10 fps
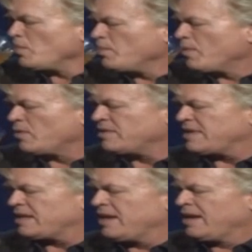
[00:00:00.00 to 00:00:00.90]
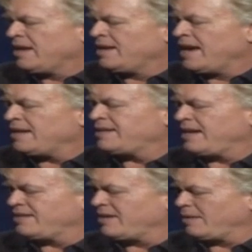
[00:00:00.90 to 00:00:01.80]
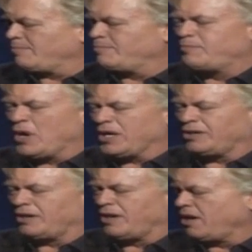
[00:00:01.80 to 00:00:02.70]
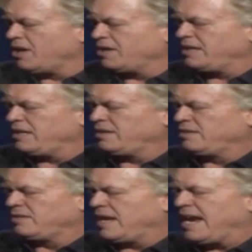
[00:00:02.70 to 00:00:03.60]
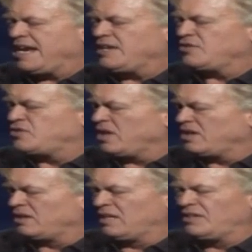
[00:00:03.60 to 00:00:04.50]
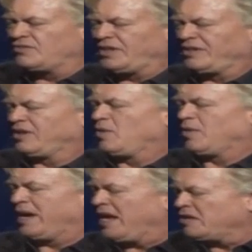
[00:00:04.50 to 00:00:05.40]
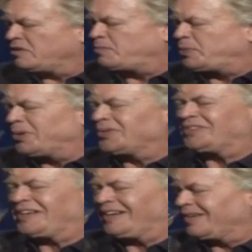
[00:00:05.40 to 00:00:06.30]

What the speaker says: What is that? That tastes like butter, honey, aged in Lindsay Lohan's pussy."